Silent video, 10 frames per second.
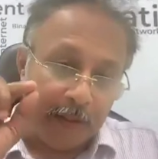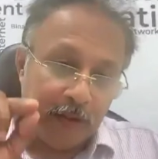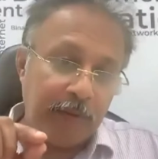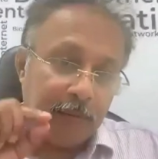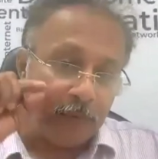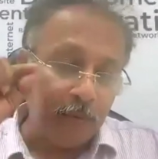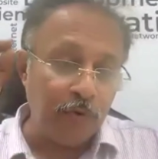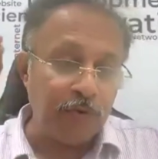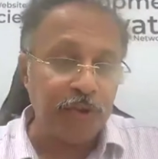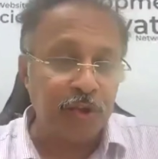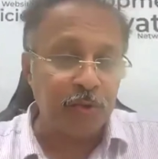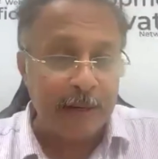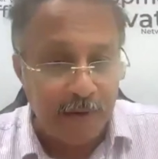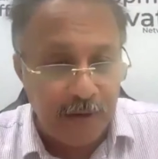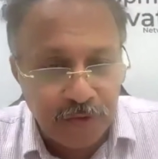it goes into
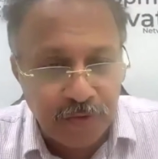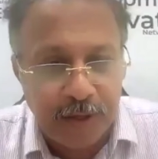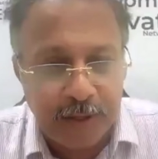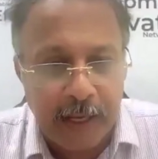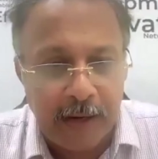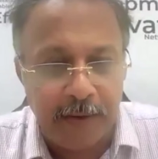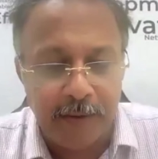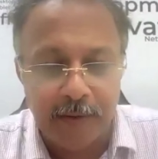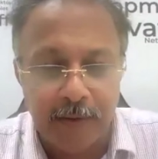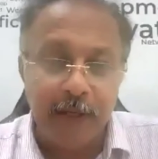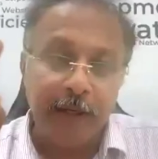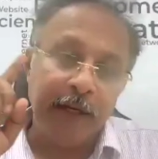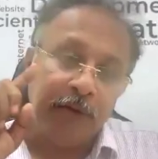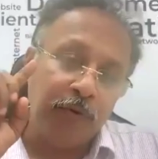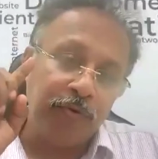my district calendar,
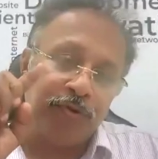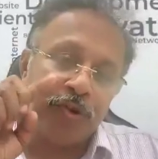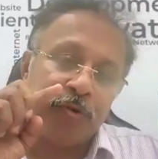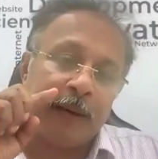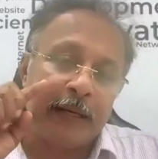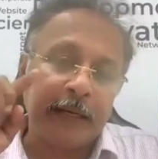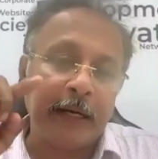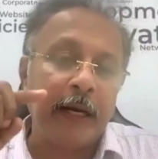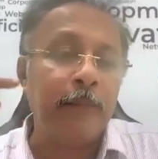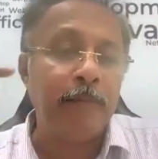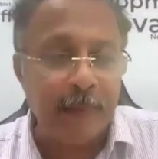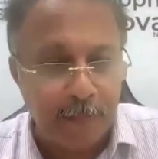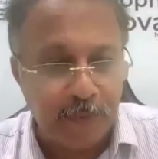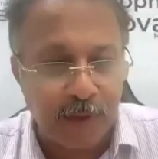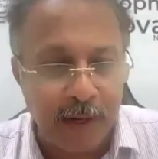it goes into my club
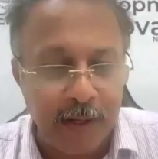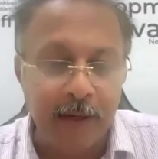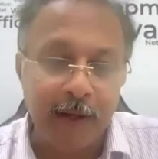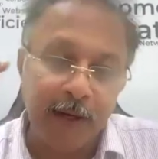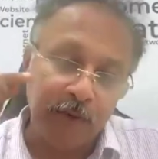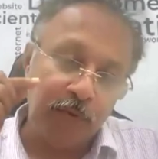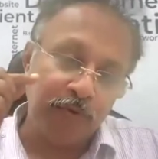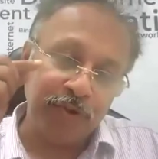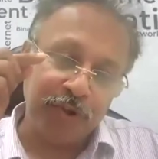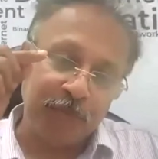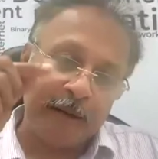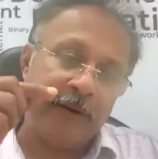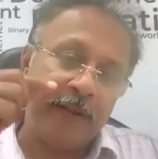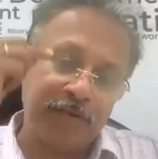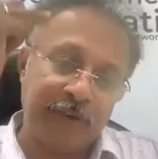website, it goes into my
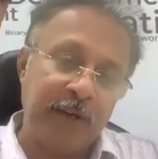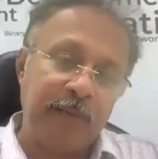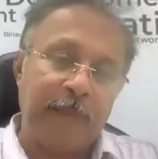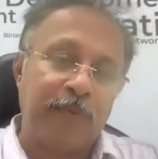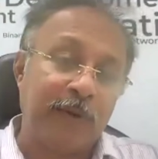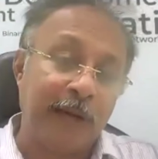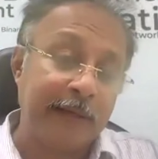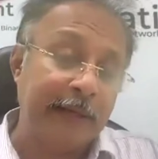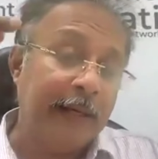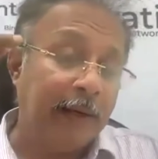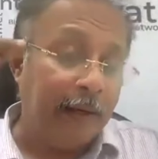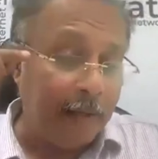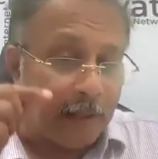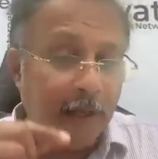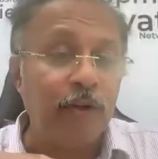district website.
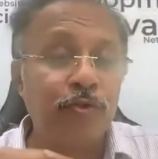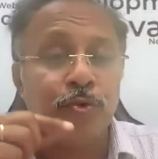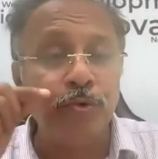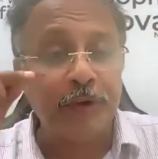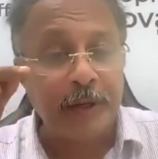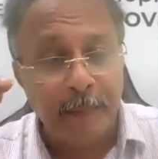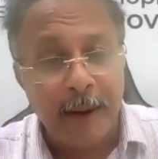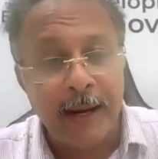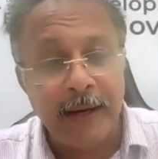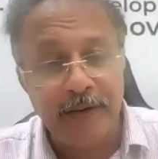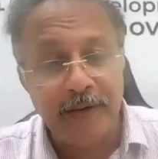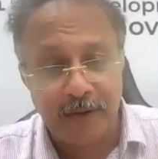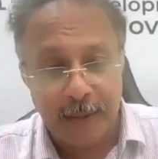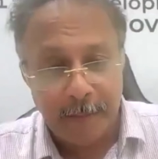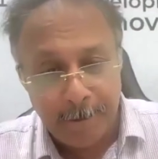It also
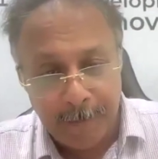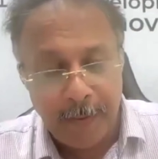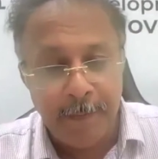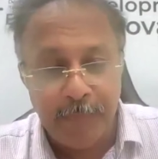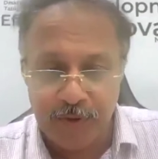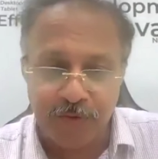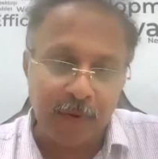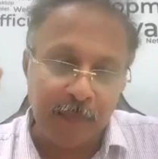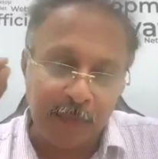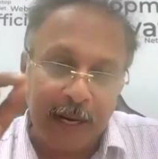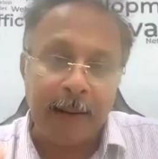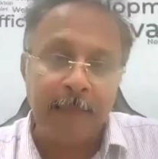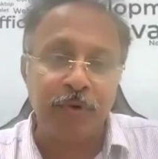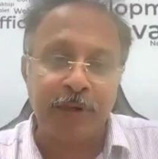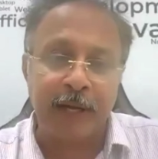reminds members from
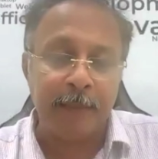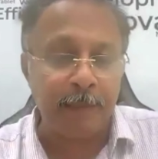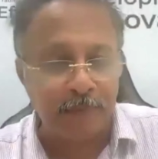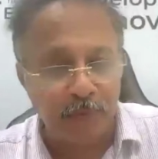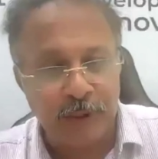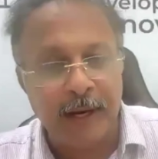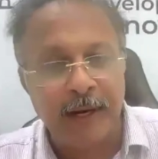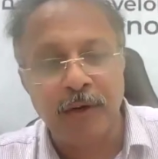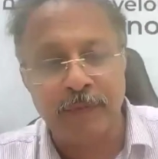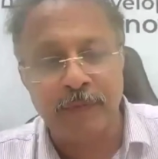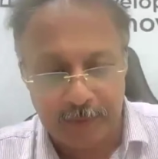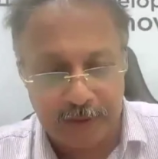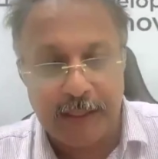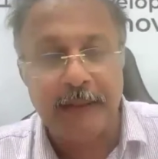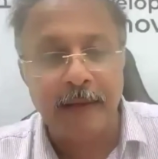time to time before the end of the
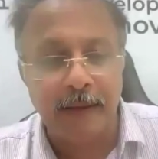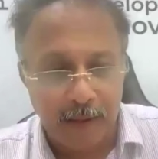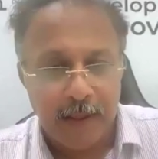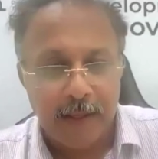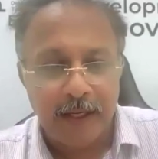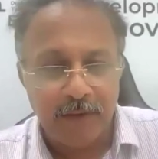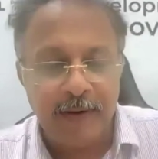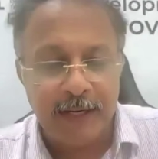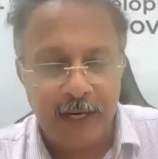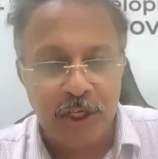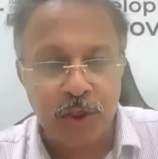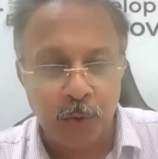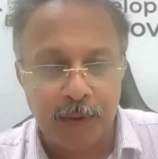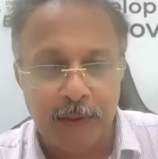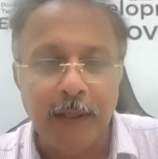till the event gets
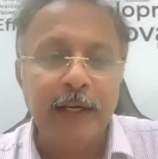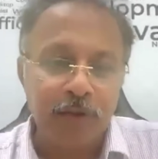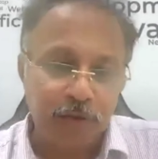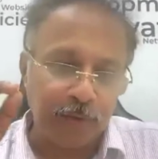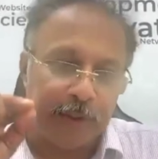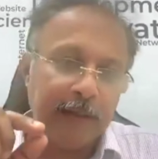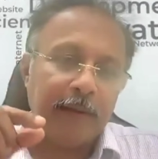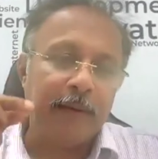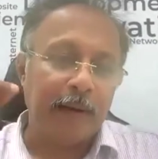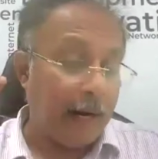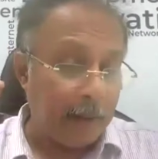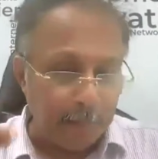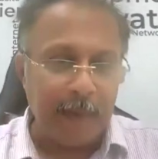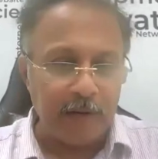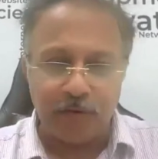over. So that,
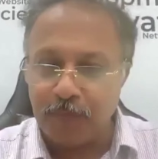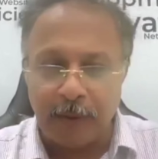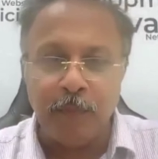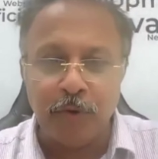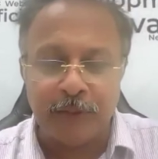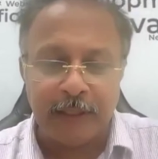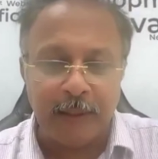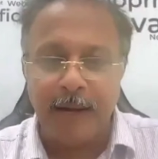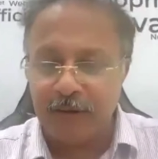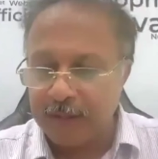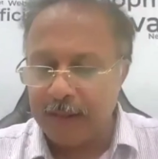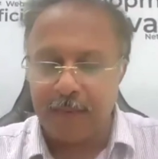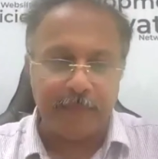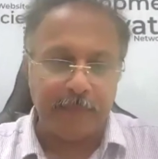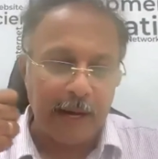and plus one more thing, imagine
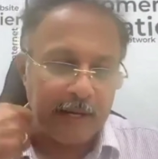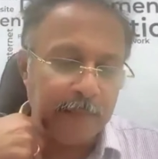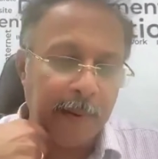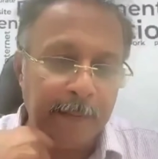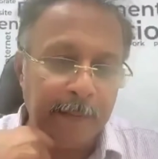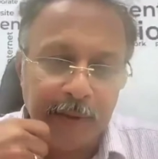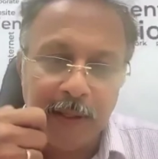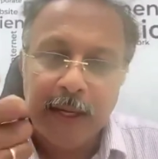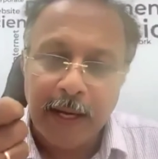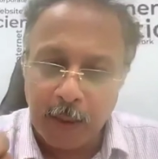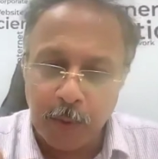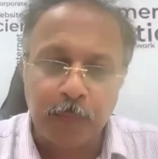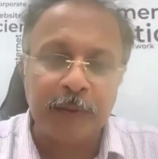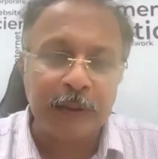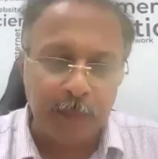I as a member, I
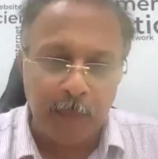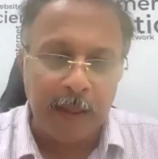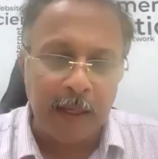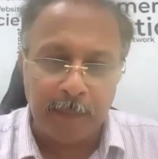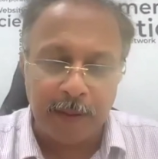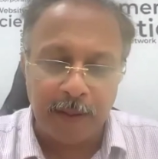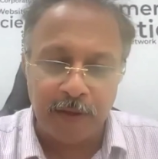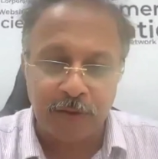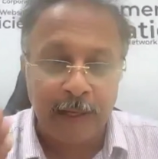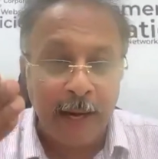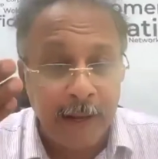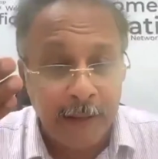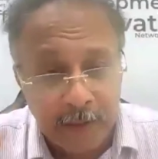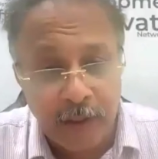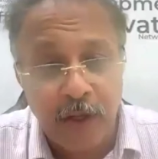open the mobile application,
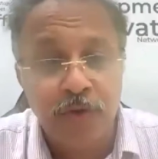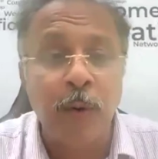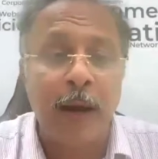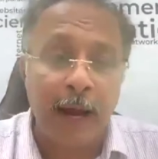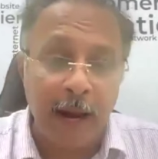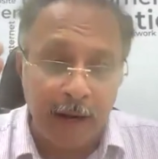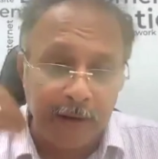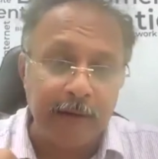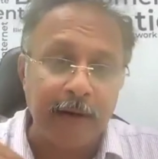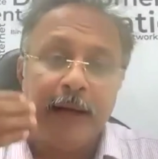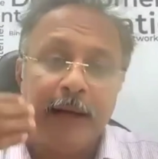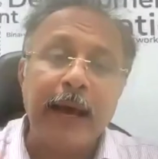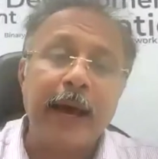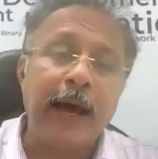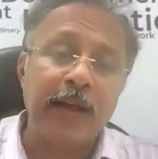I can also add it
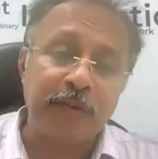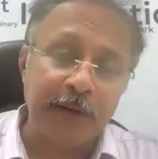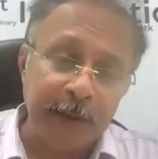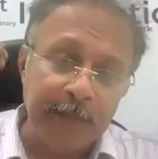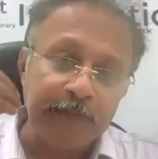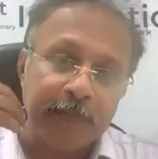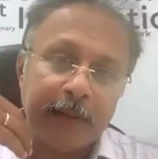as a